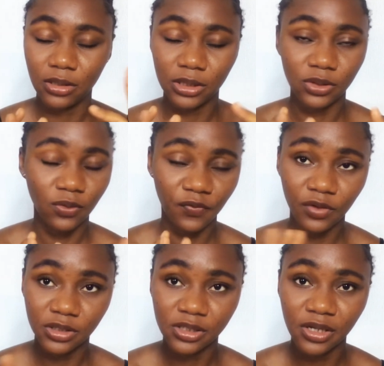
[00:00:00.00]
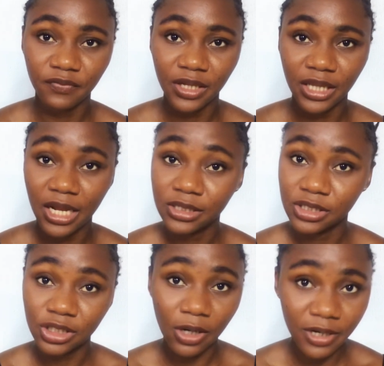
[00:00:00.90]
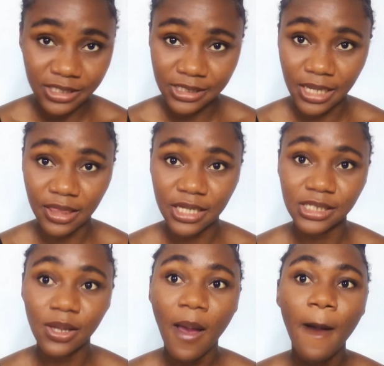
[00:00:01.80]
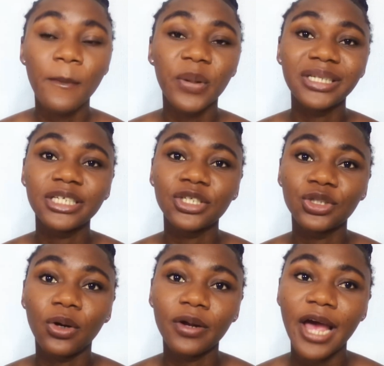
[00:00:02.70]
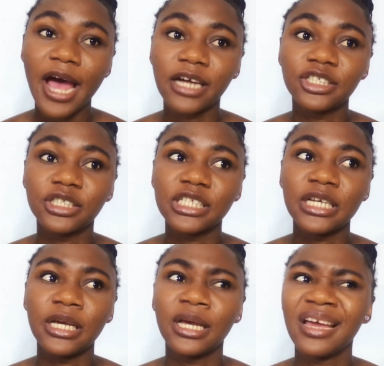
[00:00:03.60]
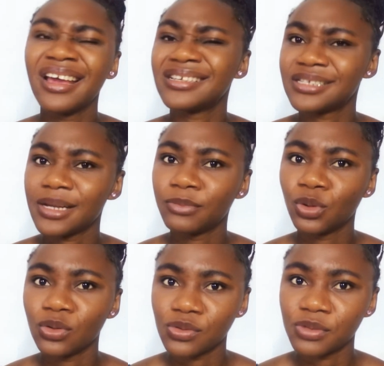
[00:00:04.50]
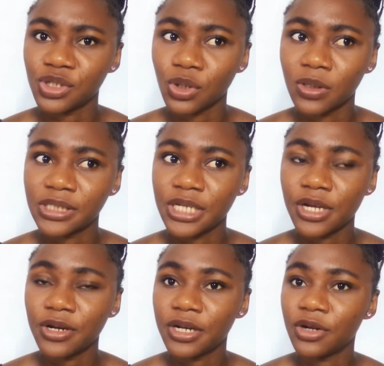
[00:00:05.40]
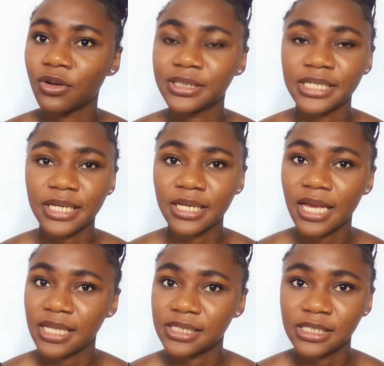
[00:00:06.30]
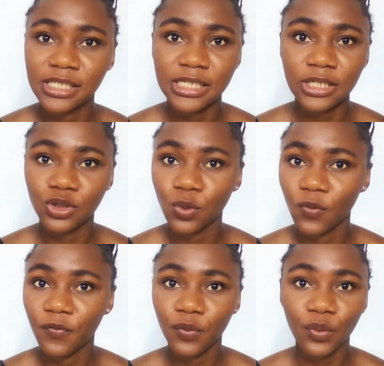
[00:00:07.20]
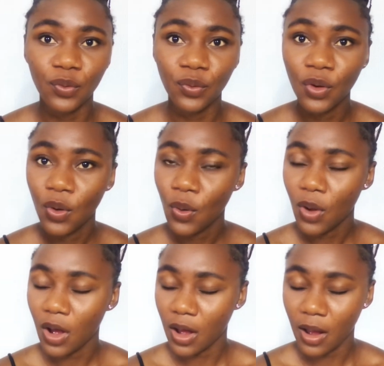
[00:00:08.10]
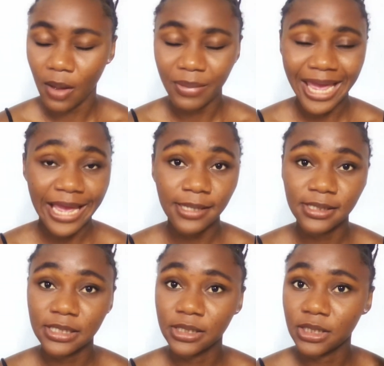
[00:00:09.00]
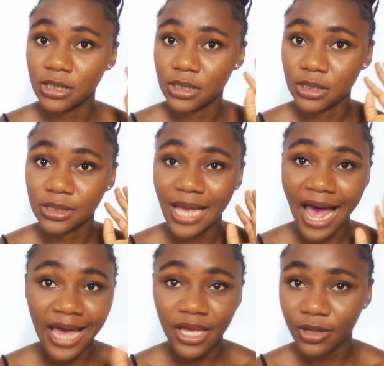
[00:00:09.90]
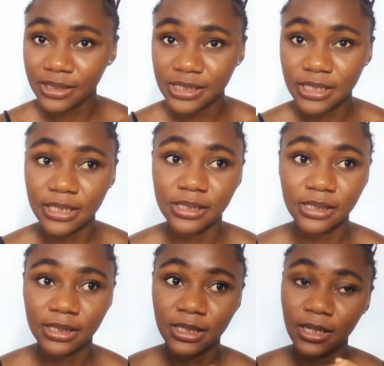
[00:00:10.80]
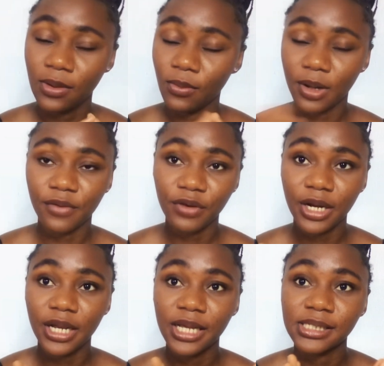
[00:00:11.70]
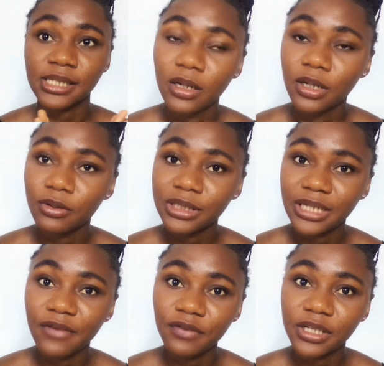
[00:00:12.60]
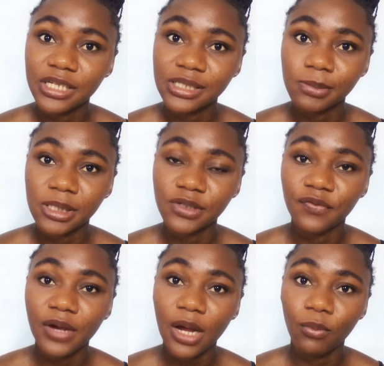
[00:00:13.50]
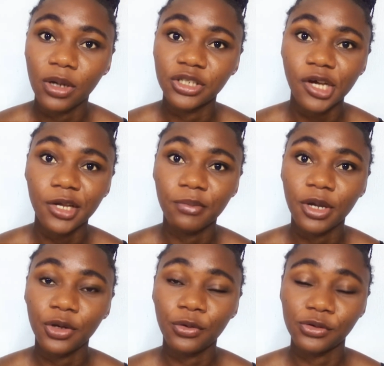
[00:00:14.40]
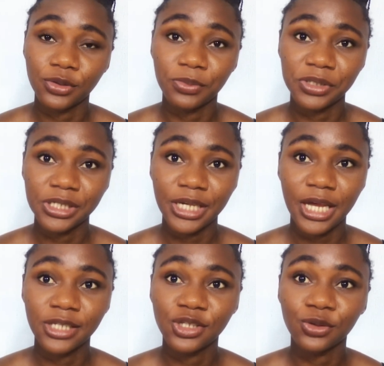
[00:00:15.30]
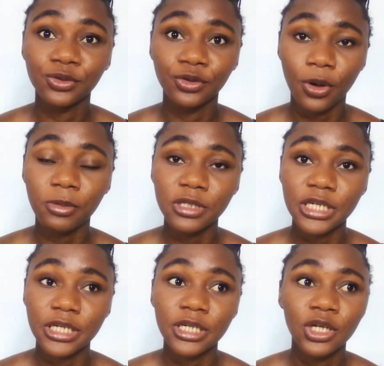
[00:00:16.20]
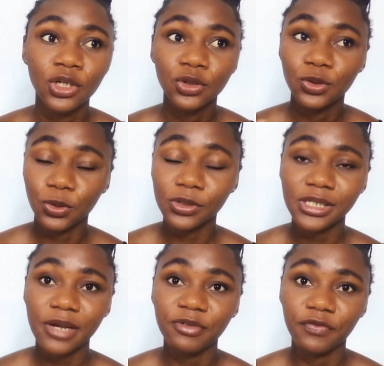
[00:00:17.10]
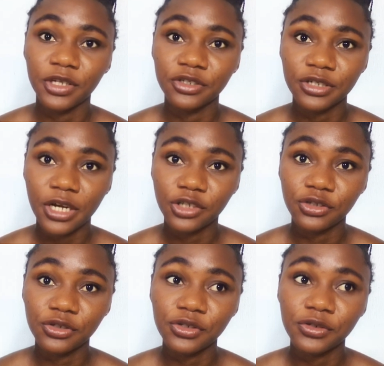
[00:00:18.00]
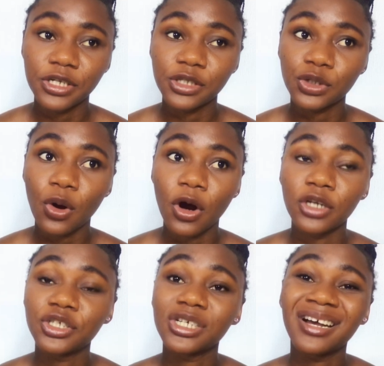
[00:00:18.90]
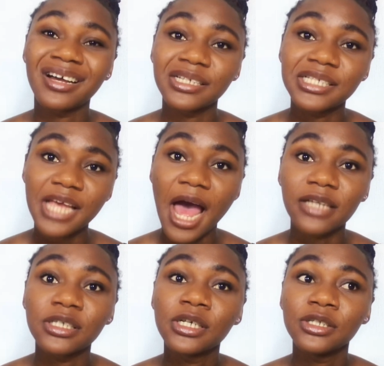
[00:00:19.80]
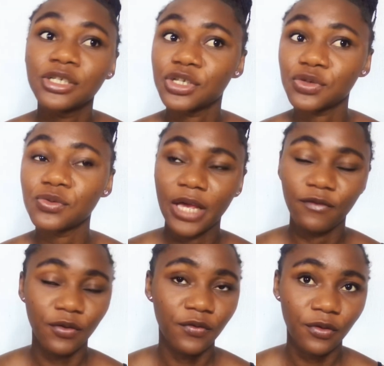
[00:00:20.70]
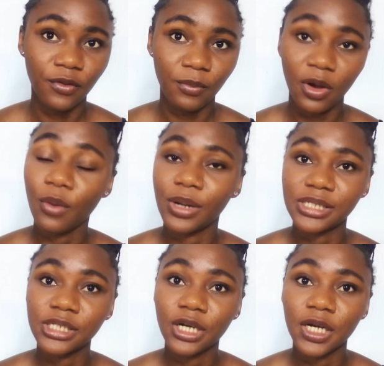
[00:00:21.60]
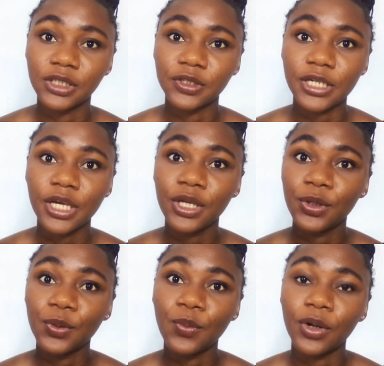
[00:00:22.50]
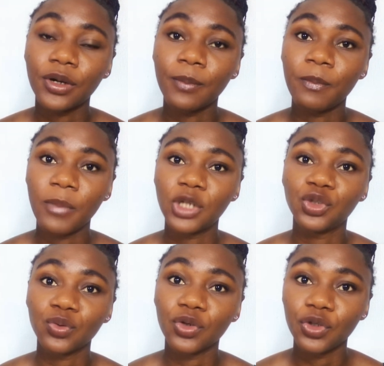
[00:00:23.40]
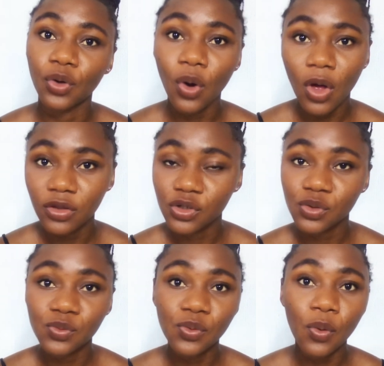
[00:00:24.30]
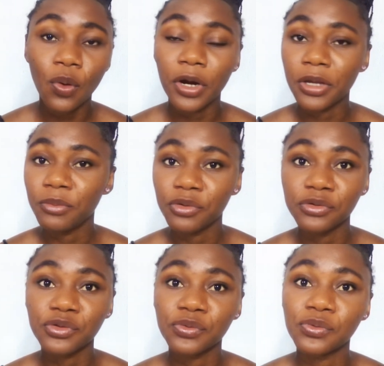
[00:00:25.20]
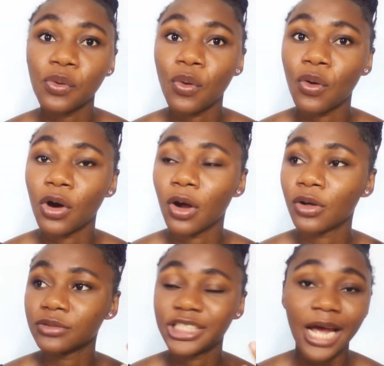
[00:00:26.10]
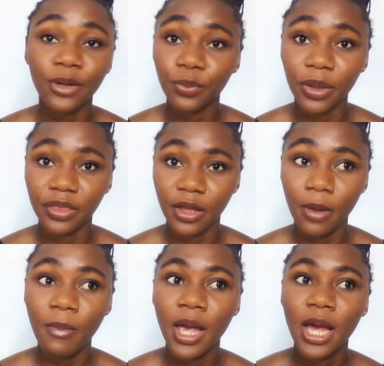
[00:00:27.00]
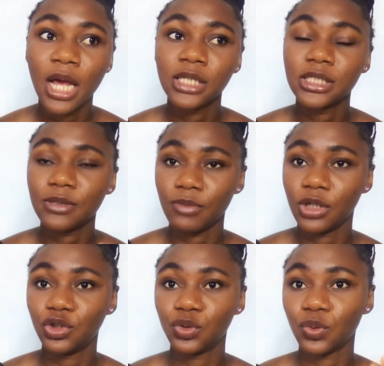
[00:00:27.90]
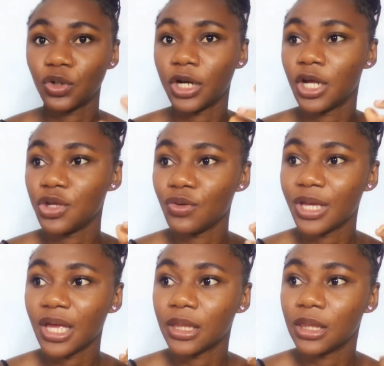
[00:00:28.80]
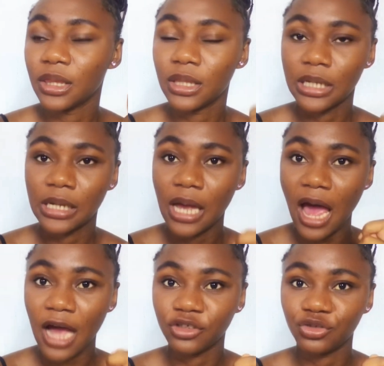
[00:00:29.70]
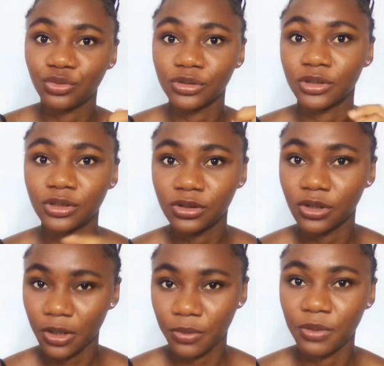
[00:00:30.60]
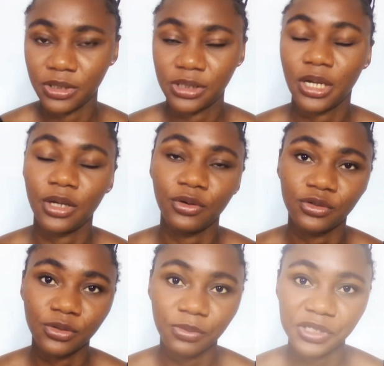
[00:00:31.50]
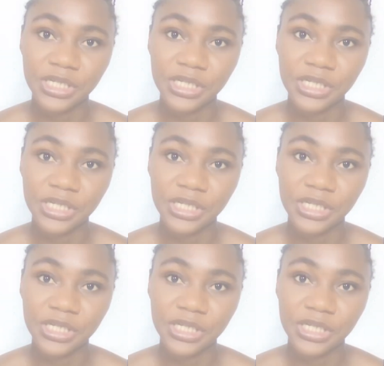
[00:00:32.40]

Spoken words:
TOEFL and stuff like that, sorry to say this, but they don't actually accept those results here. They don't take SAT, TOEFL, ACTs, IELTS, whatever it is. They would definitely specify what document you were supposed to get. So normally those type of international students are to contact the school. If you're from a Western country, you want to make sure you call the school or email the school or chat with them to make sure you get the actual documents that you're supposed to